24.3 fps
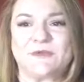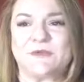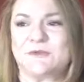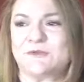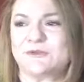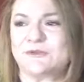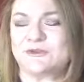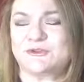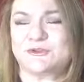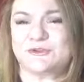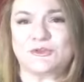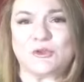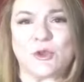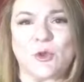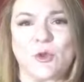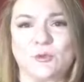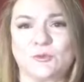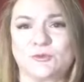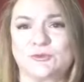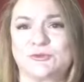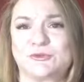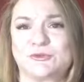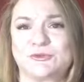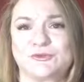
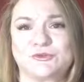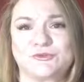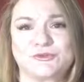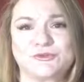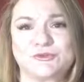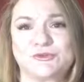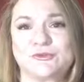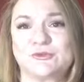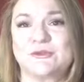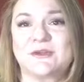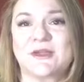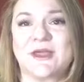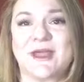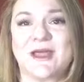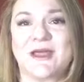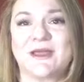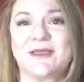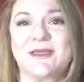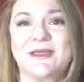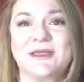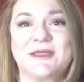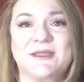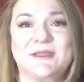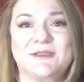salt,
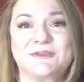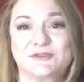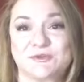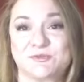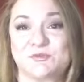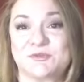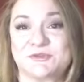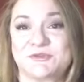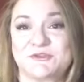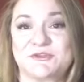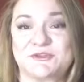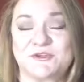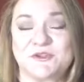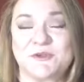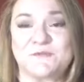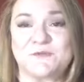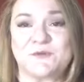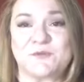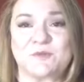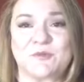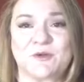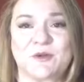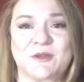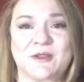sugar, to preserve
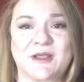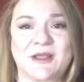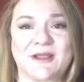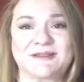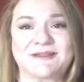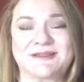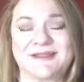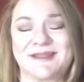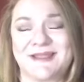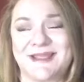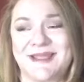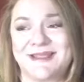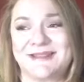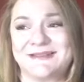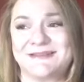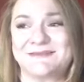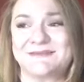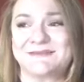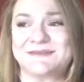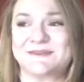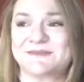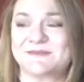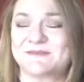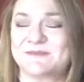the product,
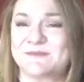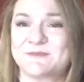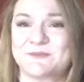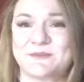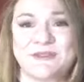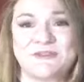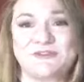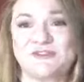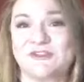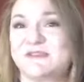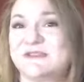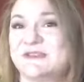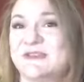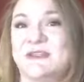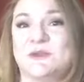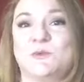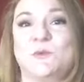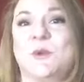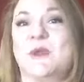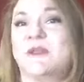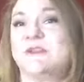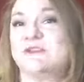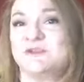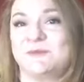and we just
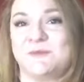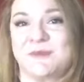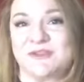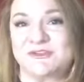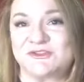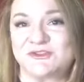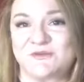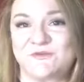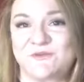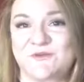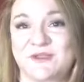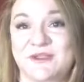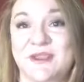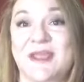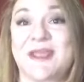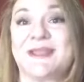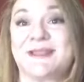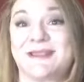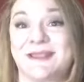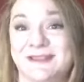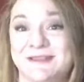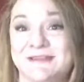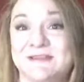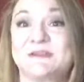eat way too much of it,
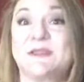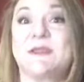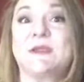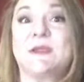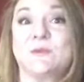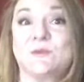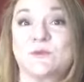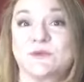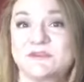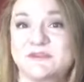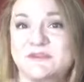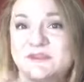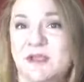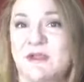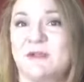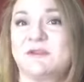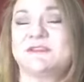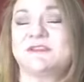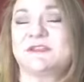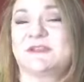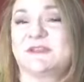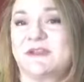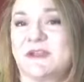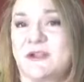and it's
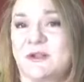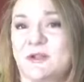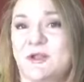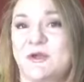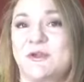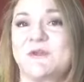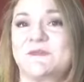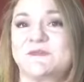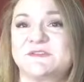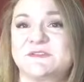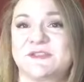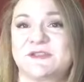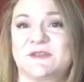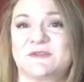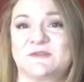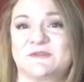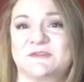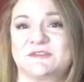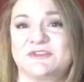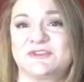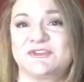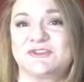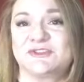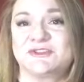resulting in a lot of skin
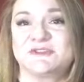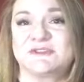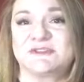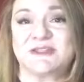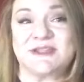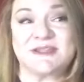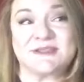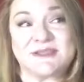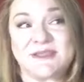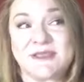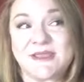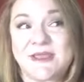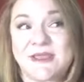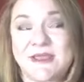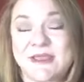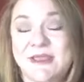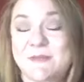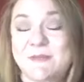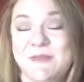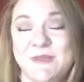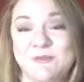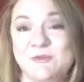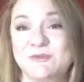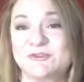conditions that
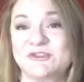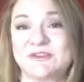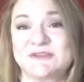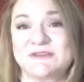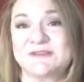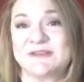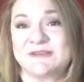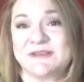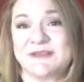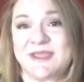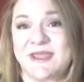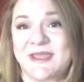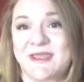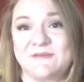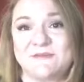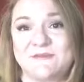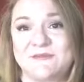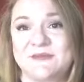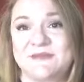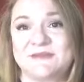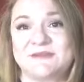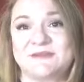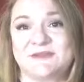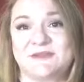people just didn't have
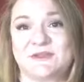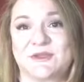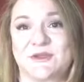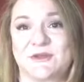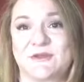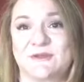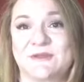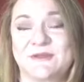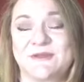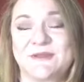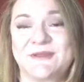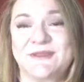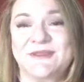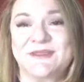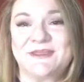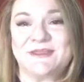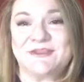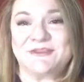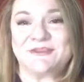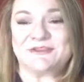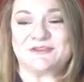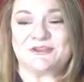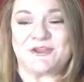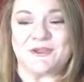years ago.
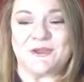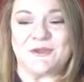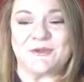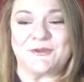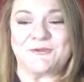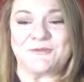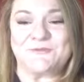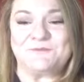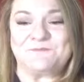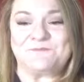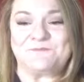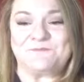So